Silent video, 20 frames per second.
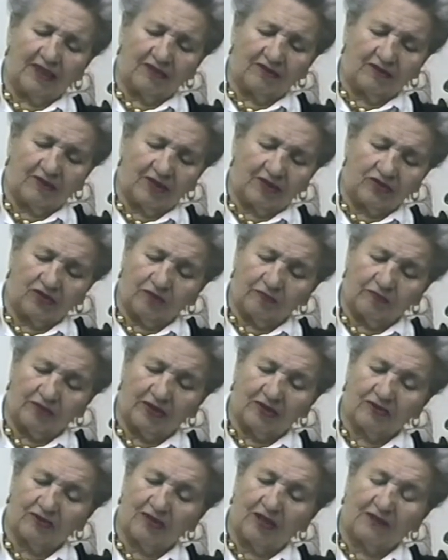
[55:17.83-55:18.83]
delegation
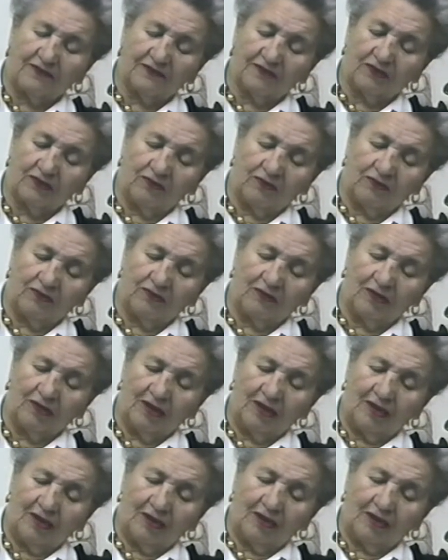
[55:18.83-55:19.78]
because after all,